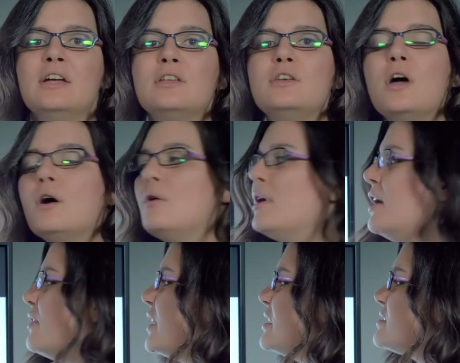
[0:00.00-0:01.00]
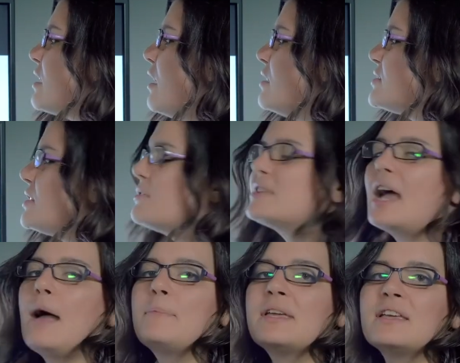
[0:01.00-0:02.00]
know that it's also
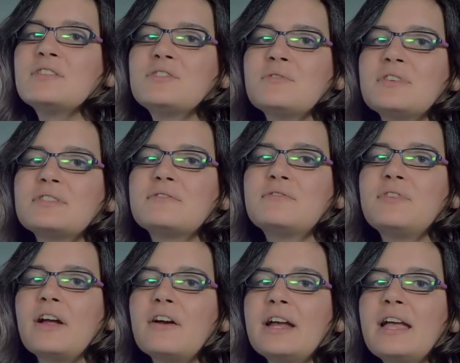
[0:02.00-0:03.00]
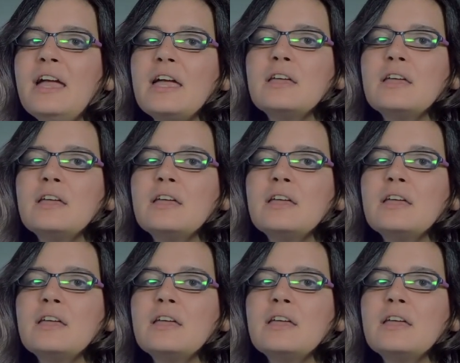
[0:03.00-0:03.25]
tapping into this very